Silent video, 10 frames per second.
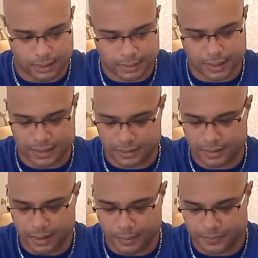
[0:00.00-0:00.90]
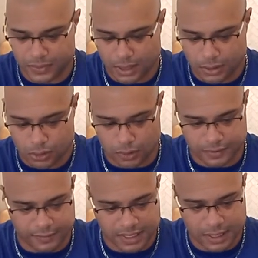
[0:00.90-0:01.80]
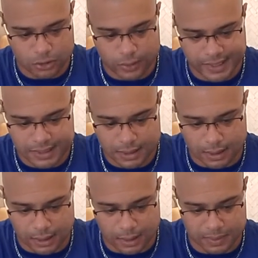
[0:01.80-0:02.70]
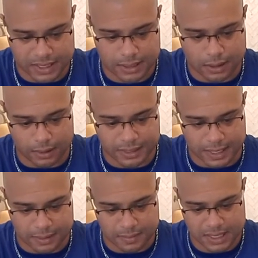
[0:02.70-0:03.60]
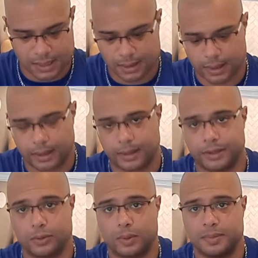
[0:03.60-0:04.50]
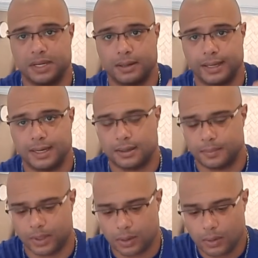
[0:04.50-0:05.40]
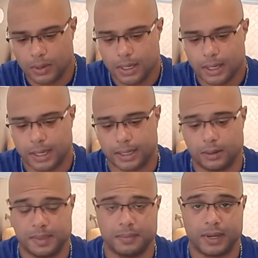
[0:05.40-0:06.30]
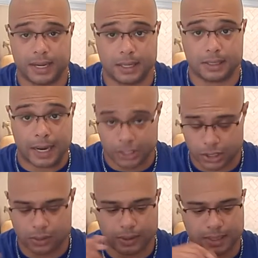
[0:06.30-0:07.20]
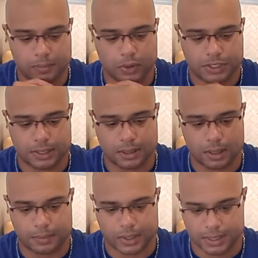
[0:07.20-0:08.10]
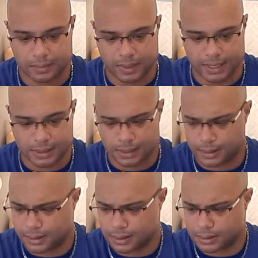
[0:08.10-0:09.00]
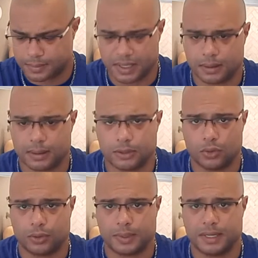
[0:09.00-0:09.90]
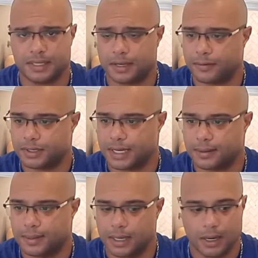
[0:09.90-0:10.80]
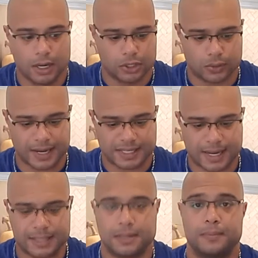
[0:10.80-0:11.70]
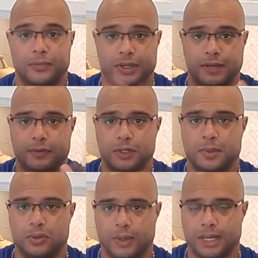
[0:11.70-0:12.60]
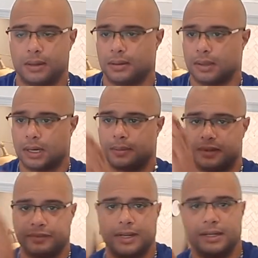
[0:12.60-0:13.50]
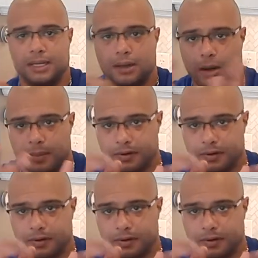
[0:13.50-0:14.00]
connected there. So if you have any interest, please contact me. There will be a link below, and it is actually currently posted on Marketplace. It's been 2-3 days, give or take. So that's that. The difference between Arrma Felony, Arrma